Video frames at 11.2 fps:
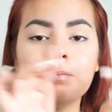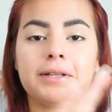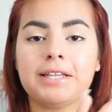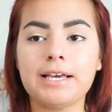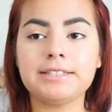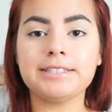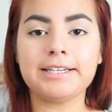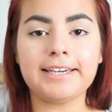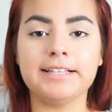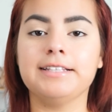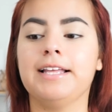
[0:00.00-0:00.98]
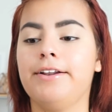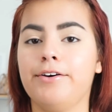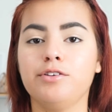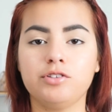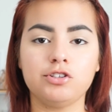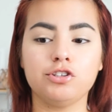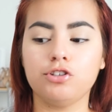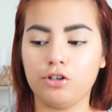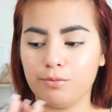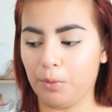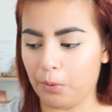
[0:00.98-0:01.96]
but that's it. They don't do
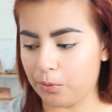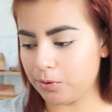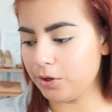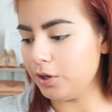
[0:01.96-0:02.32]
no more.